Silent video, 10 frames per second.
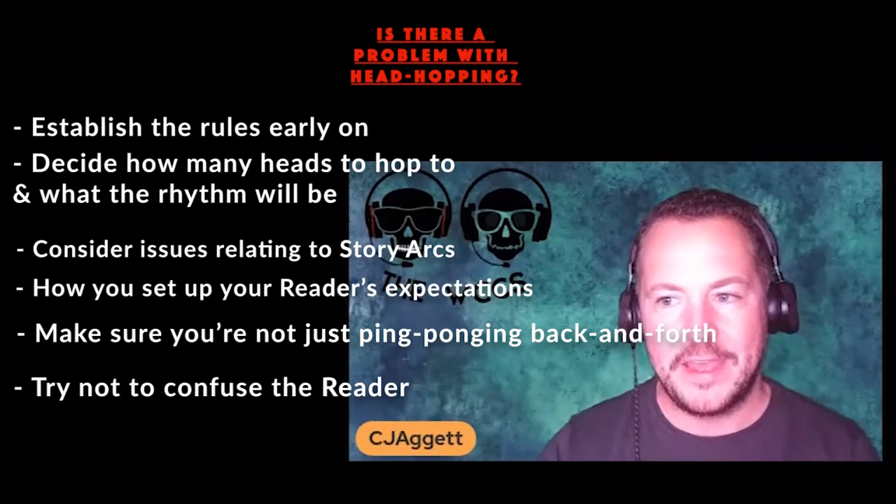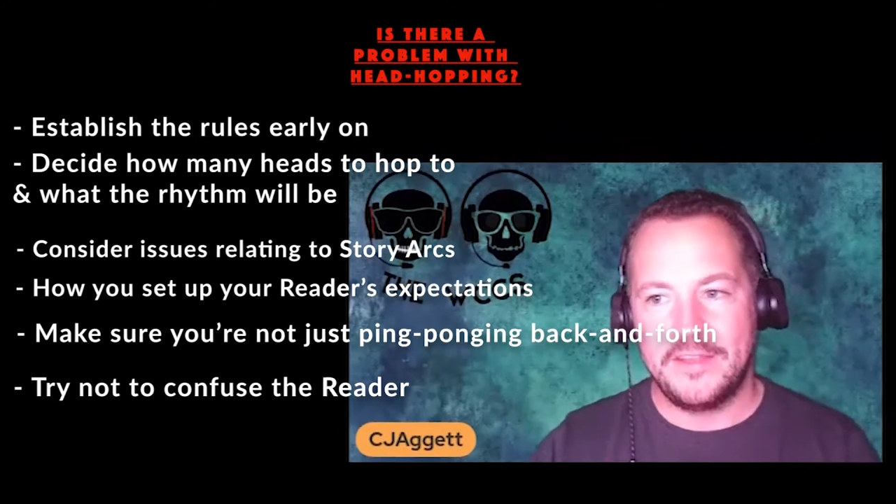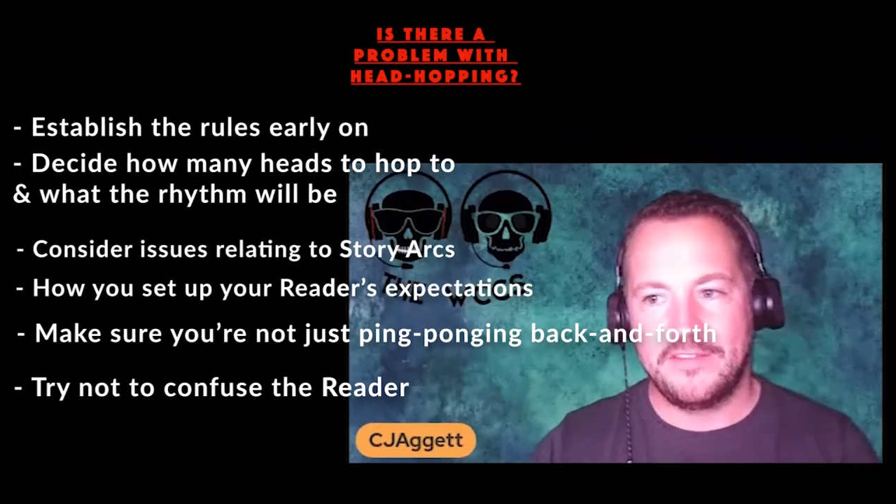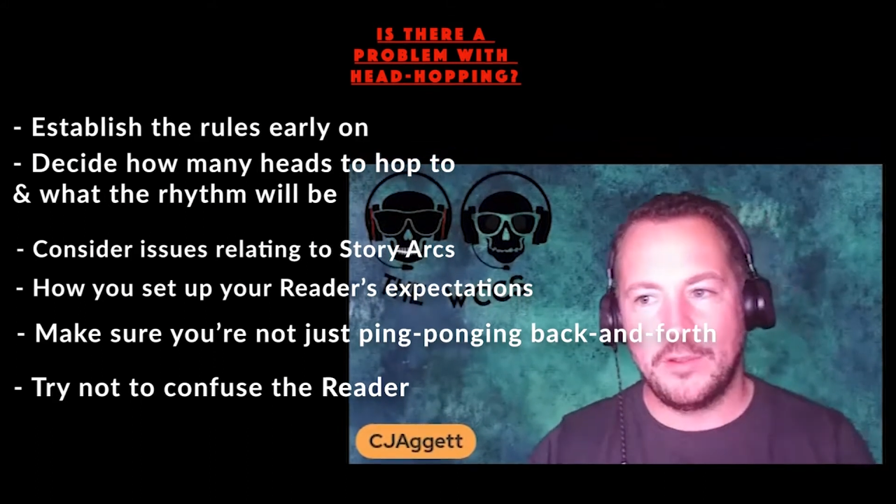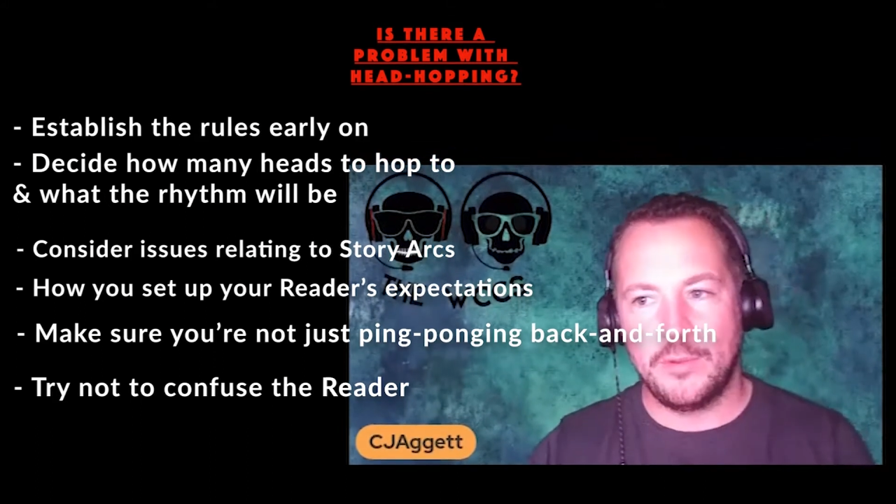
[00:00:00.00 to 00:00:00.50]

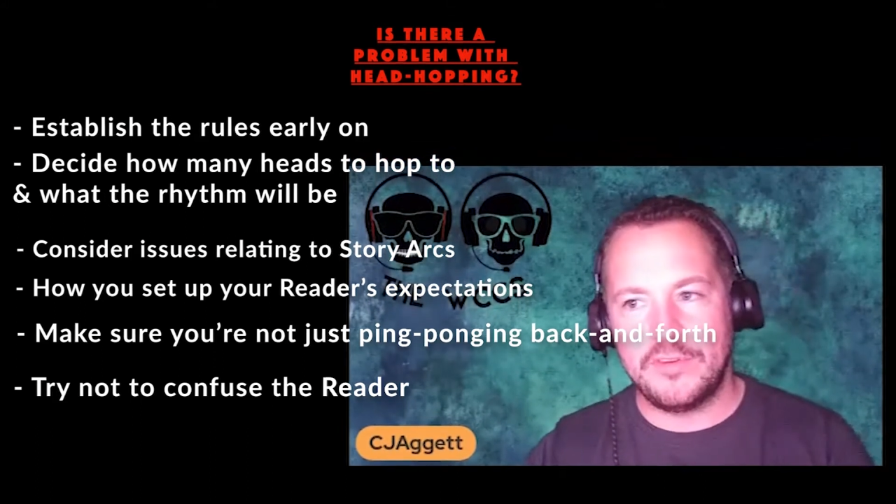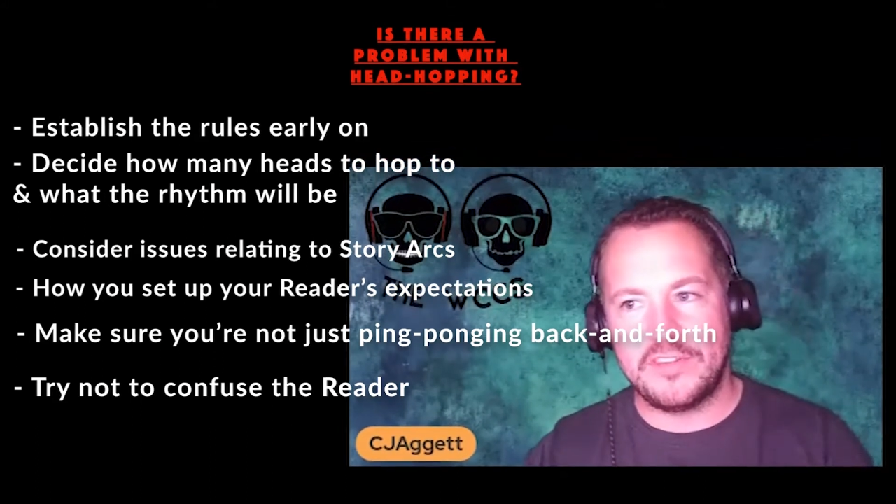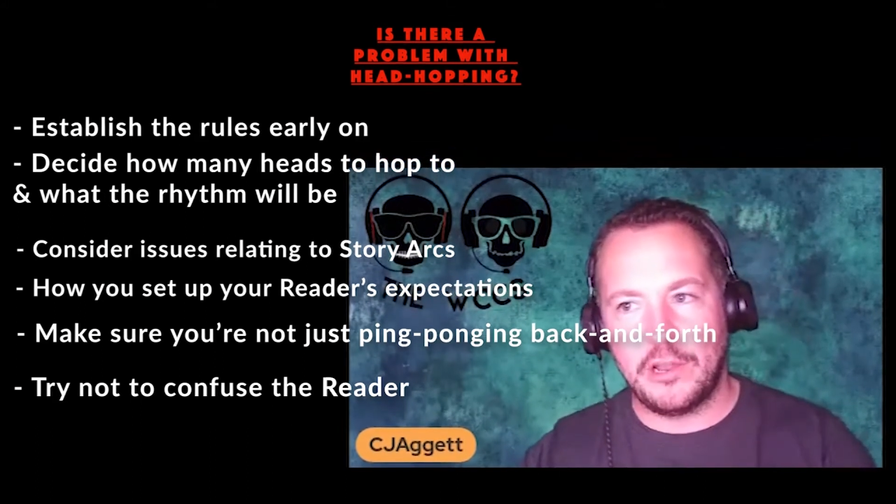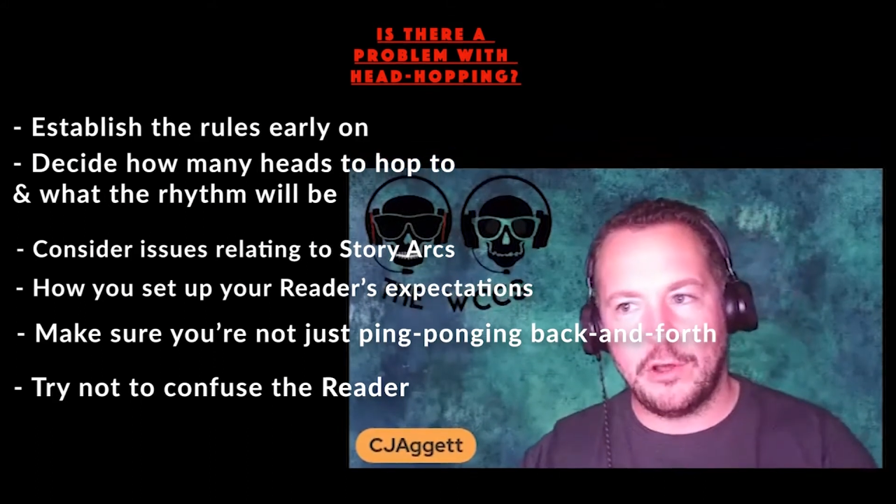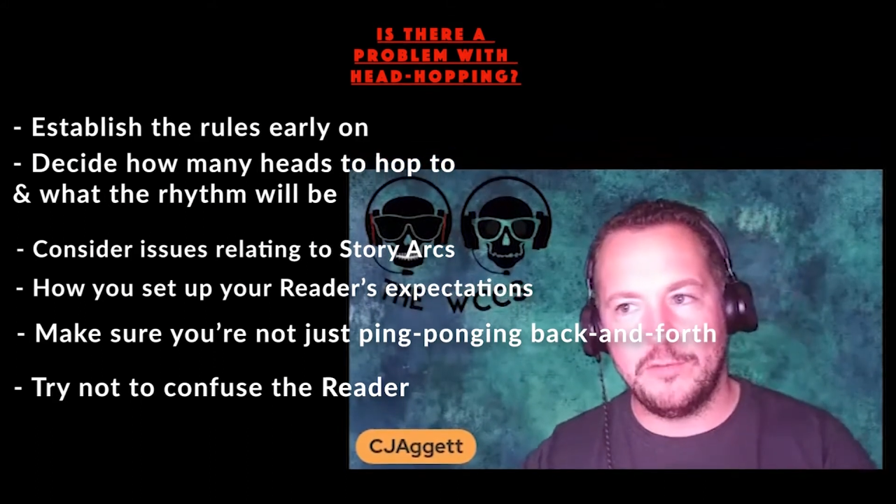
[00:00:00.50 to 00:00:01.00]
So there is
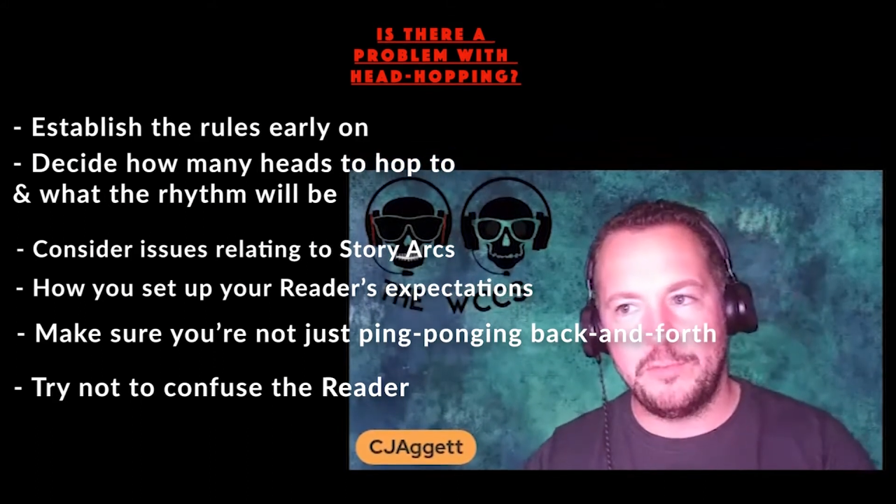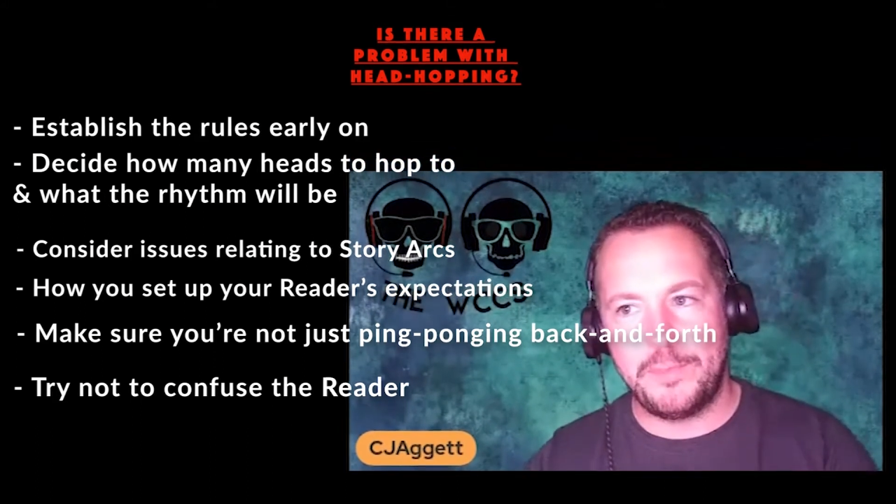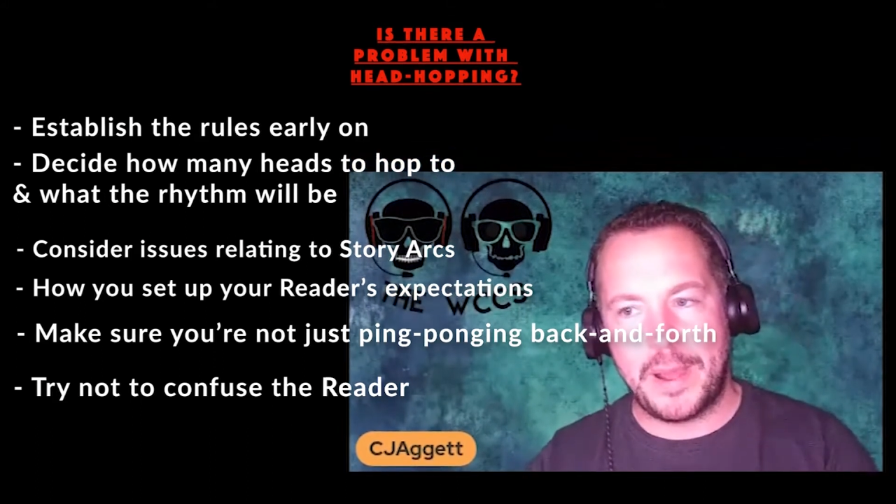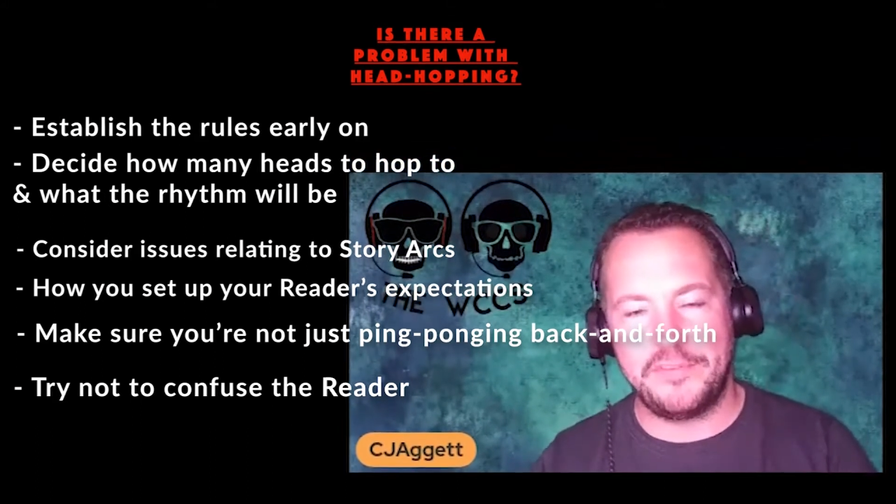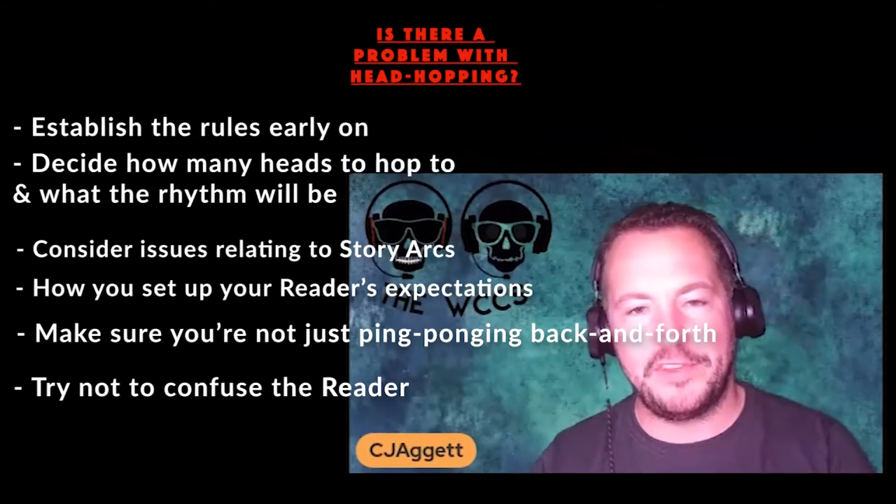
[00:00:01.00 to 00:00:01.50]
a lot of
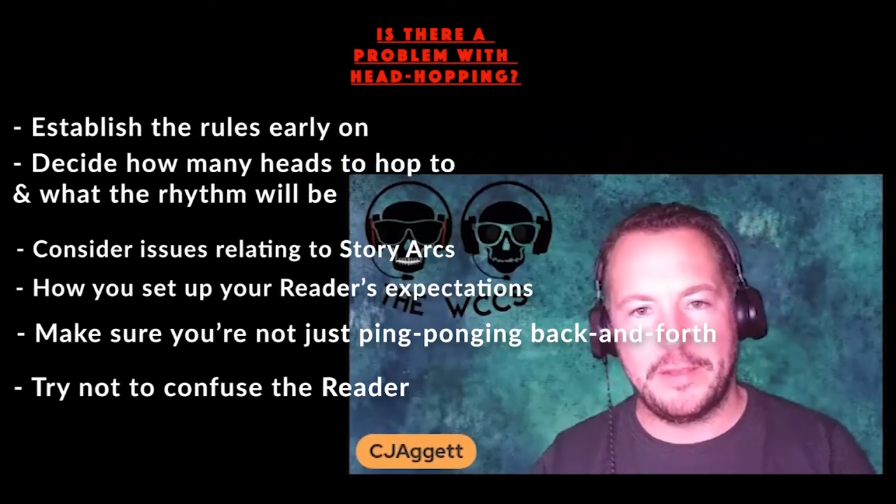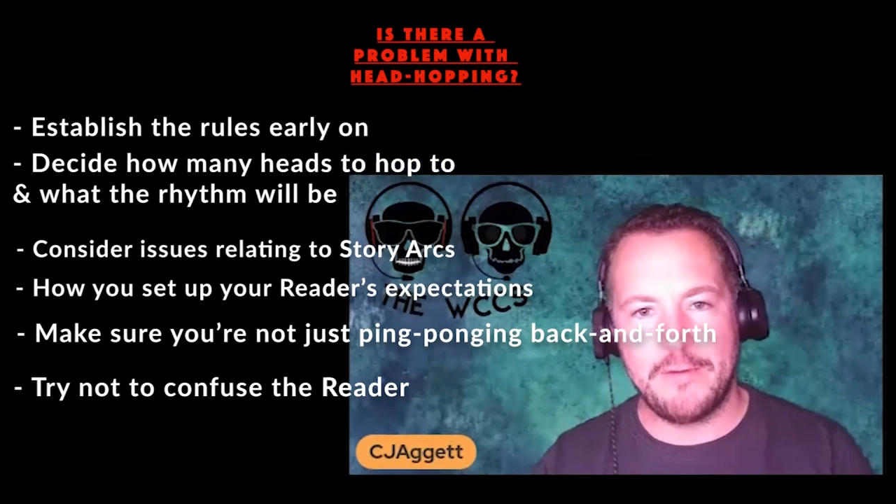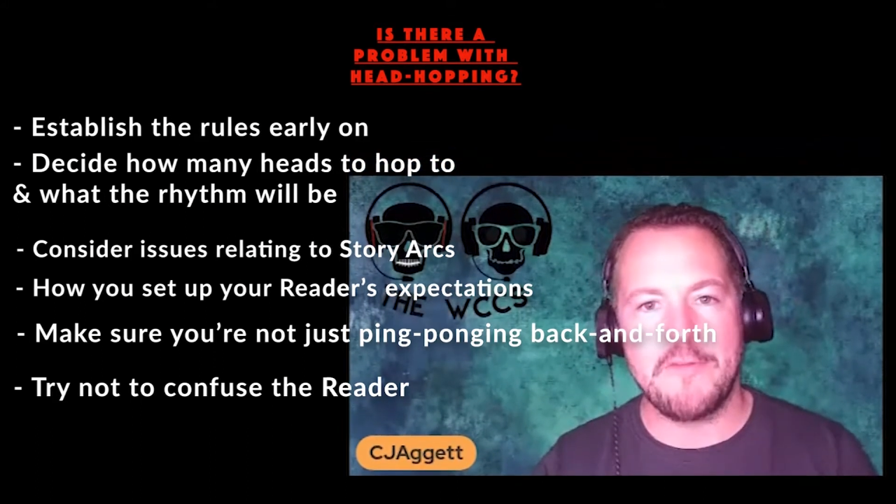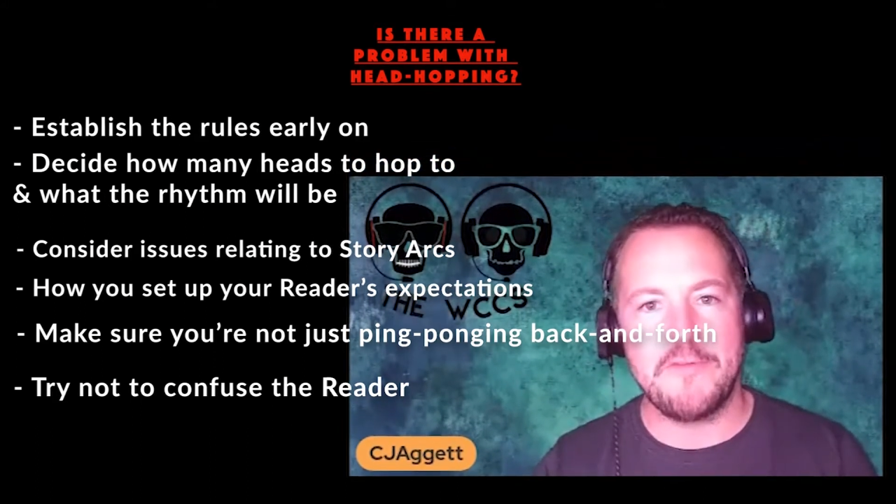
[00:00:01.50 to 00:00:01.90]
bouncing around